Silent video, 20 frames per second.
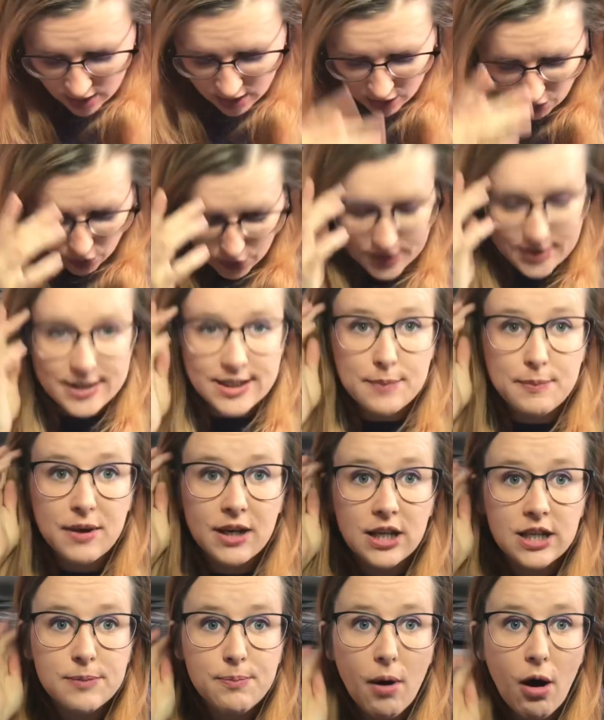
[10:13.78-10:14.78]
because it's the
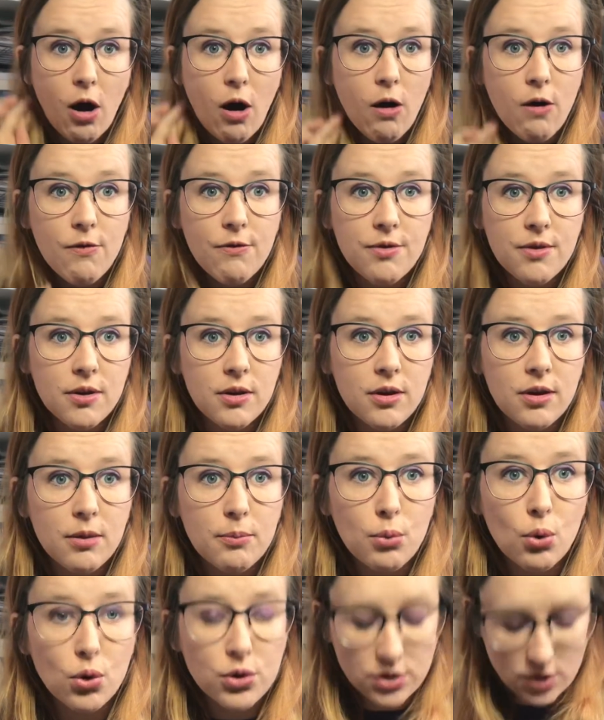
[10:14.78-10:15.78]
biggest part of the
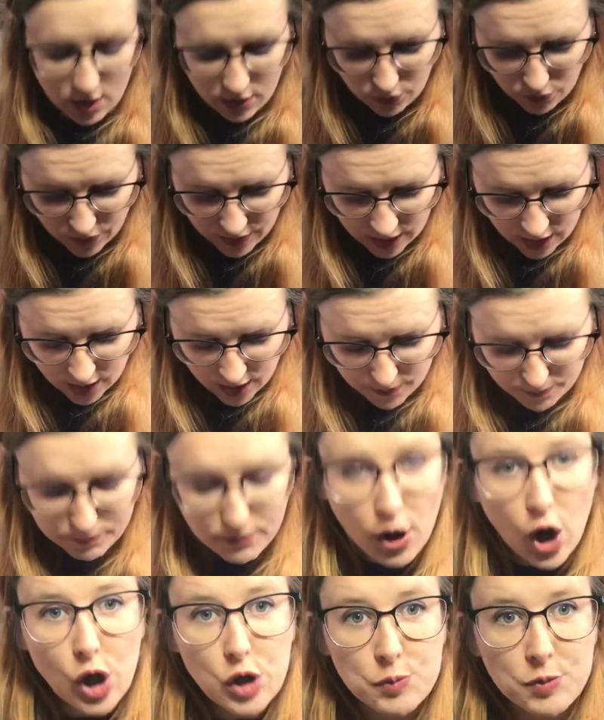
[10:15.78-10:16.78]

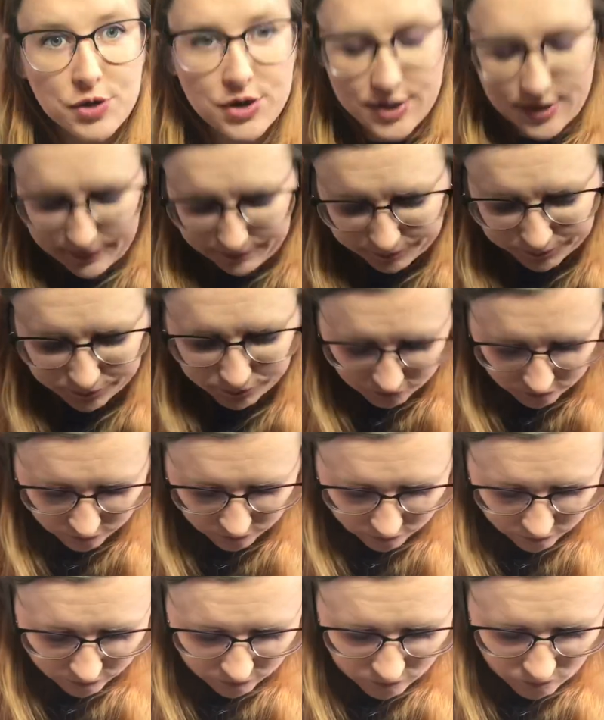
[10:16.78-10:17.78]
parchments.
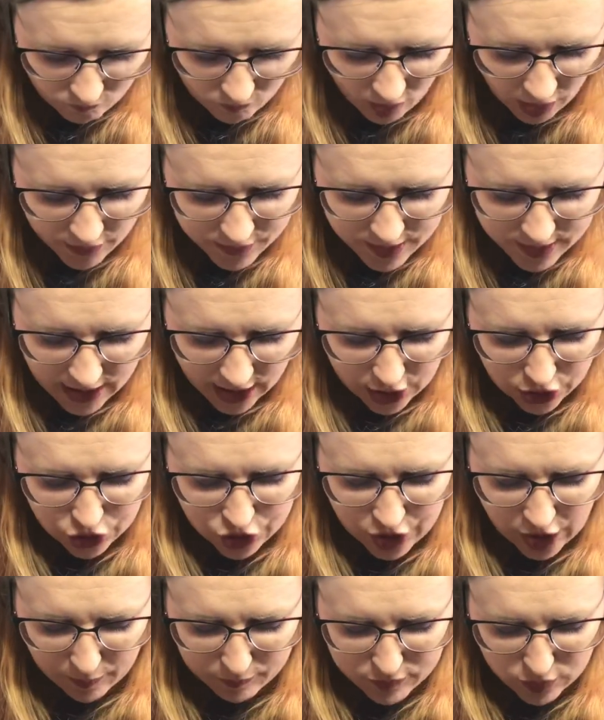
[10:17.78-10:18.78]
So that's
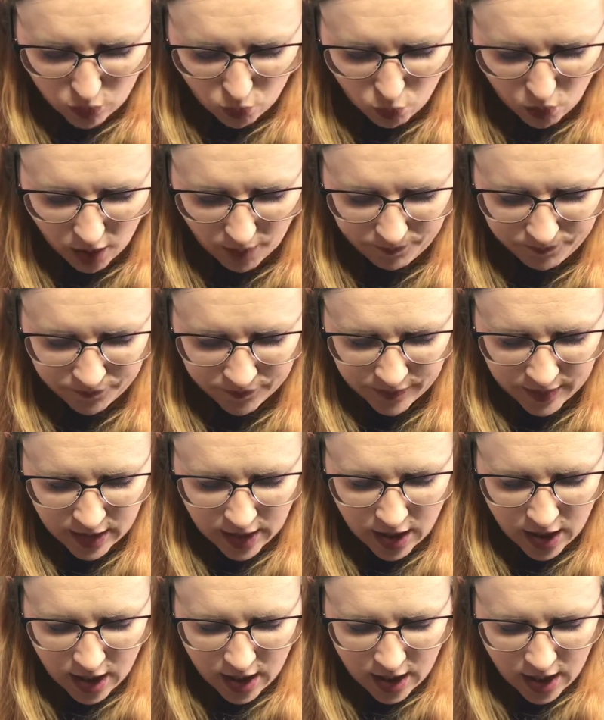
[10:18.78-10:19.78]
chapter 1.
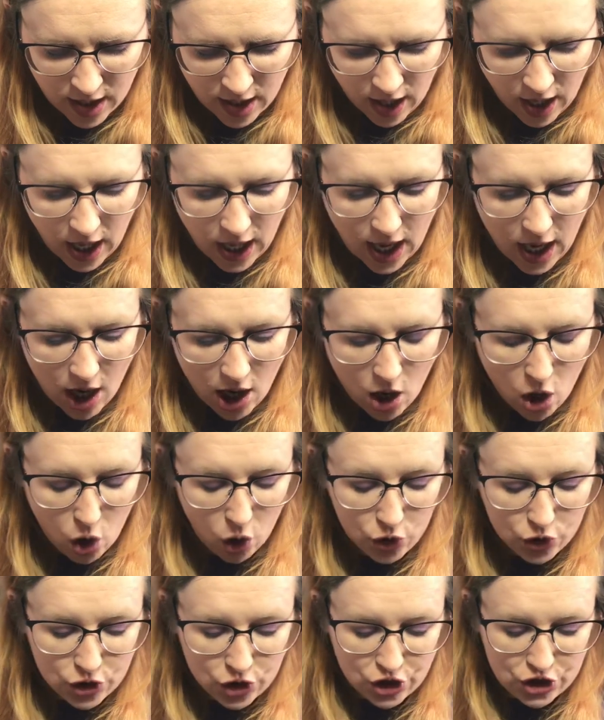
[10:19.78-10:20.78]

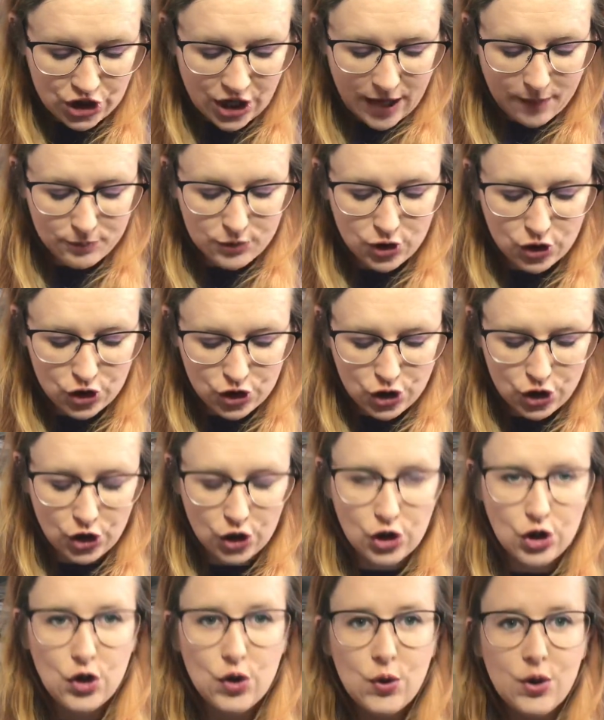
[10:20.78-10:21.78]
On to chapter
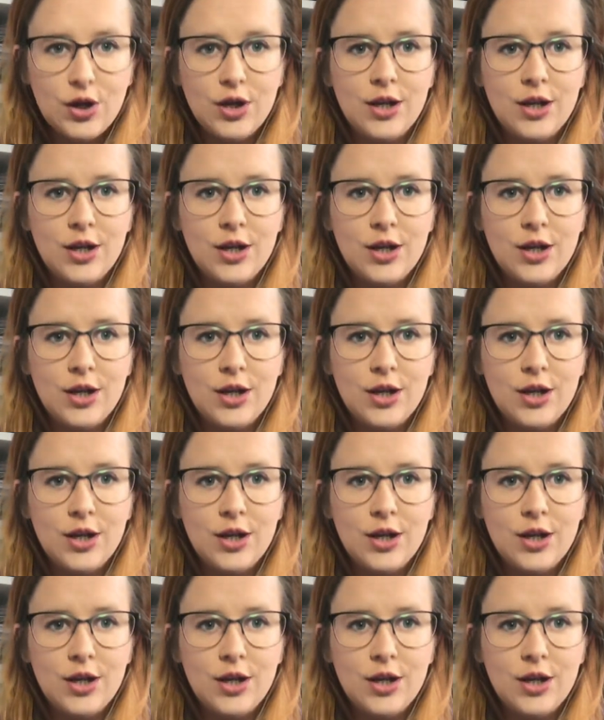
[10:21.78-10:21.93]
2,